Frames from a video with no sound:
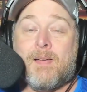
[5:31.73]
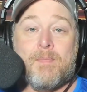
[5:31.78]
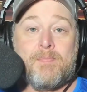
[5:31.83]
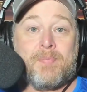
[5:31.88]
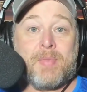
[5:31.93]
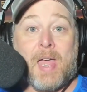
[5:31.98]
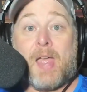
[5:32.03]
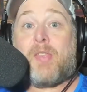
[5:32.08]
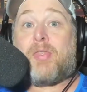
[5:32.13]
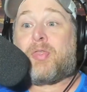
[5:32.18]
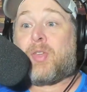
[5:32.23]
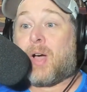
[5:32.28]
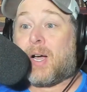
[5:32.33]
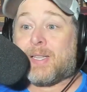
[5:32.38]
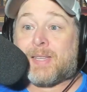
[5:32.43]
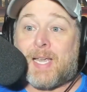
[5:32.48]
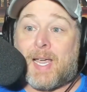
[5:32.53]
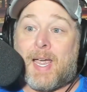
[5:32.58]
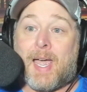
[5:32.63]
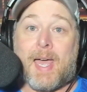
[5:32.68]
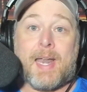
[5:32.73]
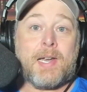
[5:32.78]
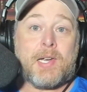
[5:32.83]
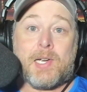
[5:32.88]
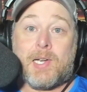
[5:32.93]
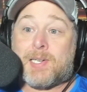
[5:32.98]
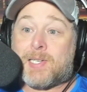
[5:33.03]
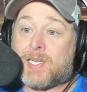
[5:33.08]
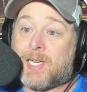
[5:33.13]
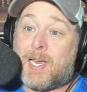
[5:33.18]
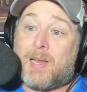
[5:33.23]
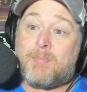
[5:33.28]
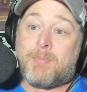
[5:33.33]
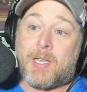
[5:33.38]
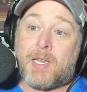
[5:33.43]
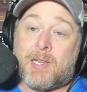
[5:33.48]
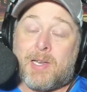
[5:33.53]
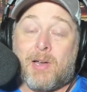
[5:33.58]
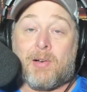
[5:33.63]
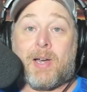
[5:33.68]
they thought they had a good team
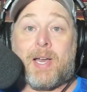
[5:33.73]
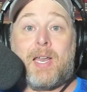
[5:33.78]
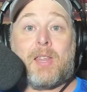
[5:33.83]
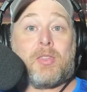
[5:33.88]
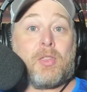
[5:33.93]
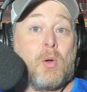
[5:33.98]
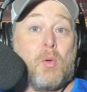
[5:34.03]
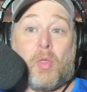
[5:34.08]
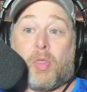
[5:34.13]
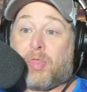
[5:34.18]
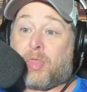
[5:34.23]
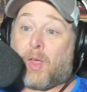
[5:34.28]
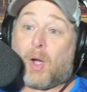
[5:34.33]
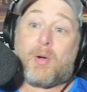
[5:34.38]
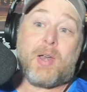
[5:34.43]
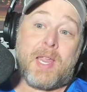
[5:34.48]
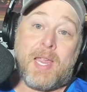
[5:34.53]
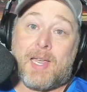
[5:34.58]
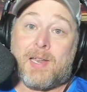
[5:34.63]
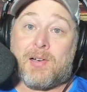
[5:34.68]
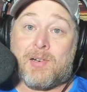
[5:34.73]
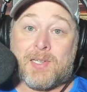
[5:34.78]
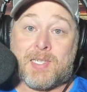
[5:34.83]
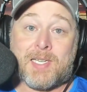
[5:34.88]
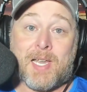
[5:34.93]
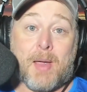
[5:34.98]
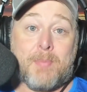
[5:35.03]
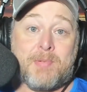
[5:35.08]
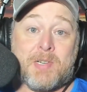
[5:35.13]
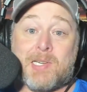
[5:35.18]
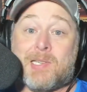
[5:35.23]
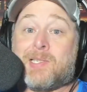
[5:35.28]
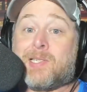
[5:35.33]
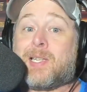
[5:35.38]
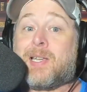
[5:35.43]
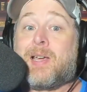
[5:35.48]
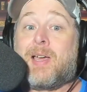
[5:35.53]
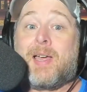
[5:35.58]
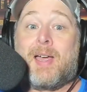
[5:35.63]
the year he threw 30 interceptions